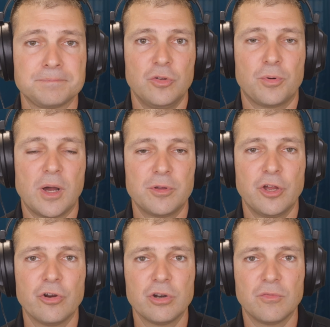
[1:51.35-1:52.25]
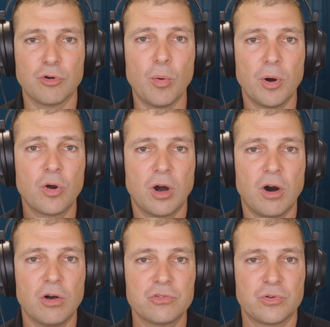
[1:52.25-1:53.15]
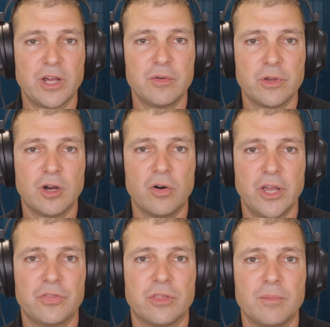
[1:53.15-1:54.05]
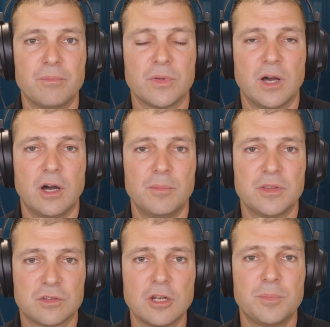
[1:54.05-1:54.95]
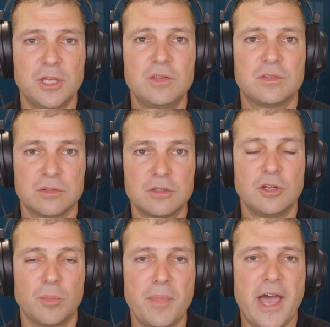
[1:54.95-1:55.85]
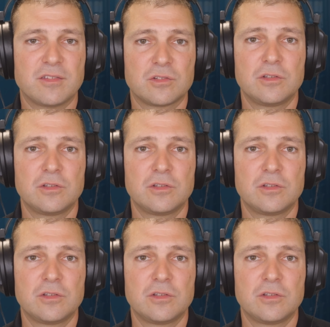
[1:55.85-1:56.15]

You've probably heard of Robo Calls, right? We all hate them. It's going to be, mass